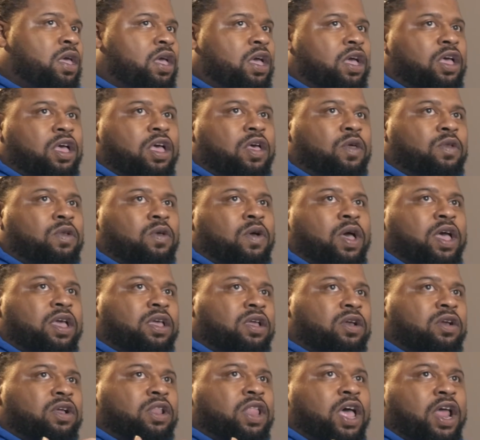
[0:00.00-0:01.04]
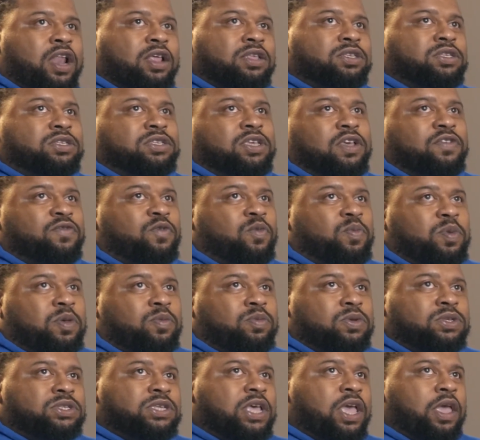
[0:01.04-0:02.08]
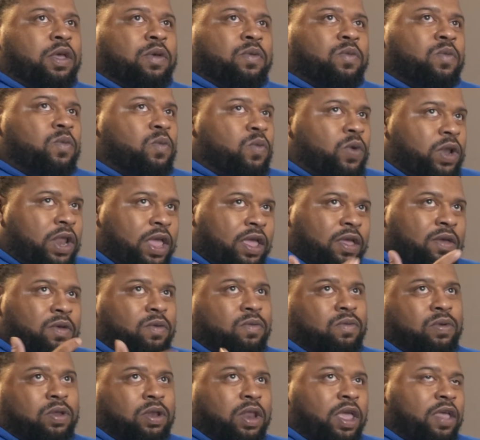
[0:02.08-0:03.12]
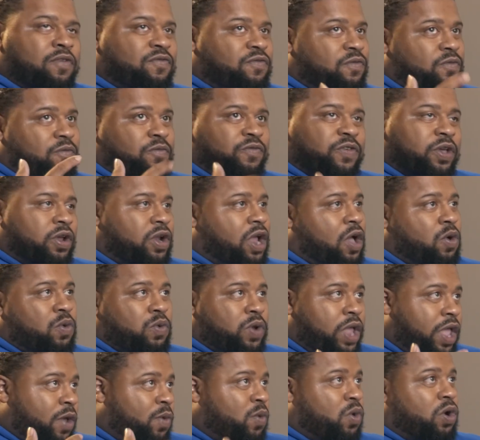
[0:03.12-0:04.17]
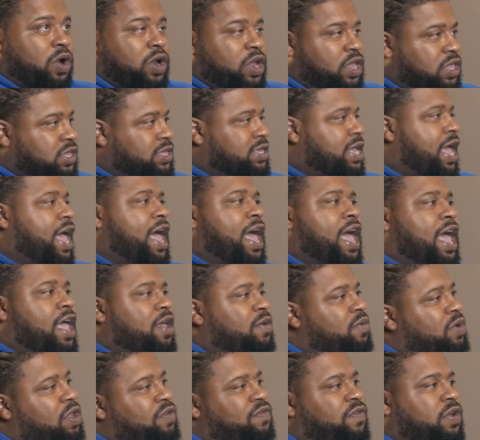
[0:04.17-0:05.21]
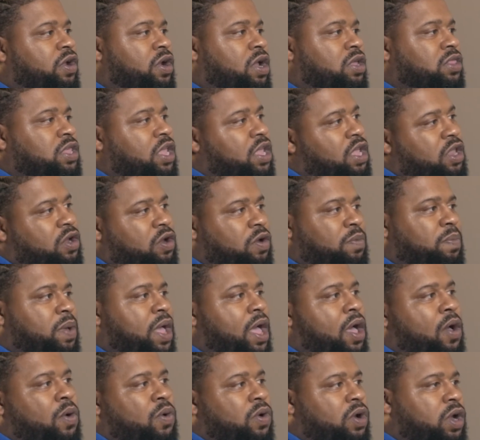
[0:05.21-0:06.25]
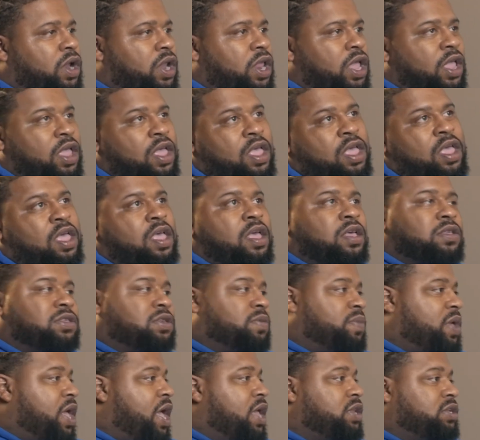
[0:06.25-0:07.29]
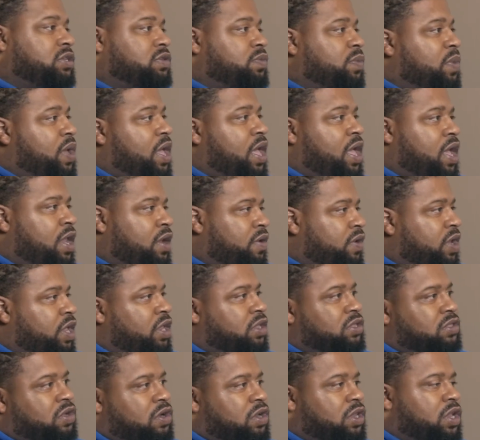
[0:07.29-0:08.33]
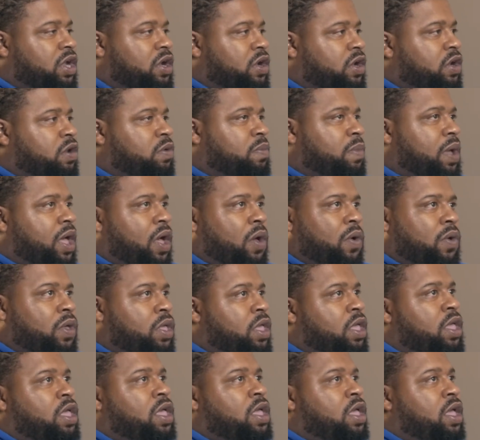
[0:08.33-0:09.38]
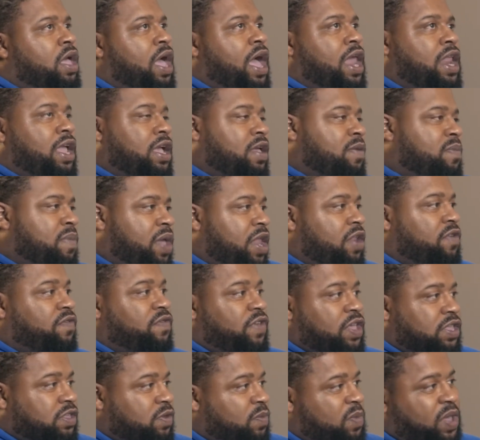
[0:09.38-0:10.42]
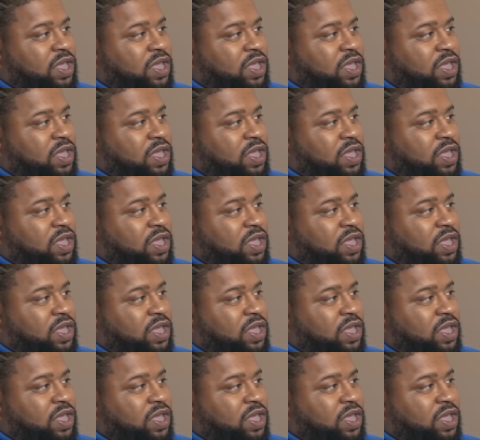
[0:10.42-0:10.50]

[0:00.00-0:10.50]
I don't know, I hear a lot of successful people say when they figured out who they were inside, when they figured out their inner power and their subconscious mind, and when they start learning about how they can manifest and make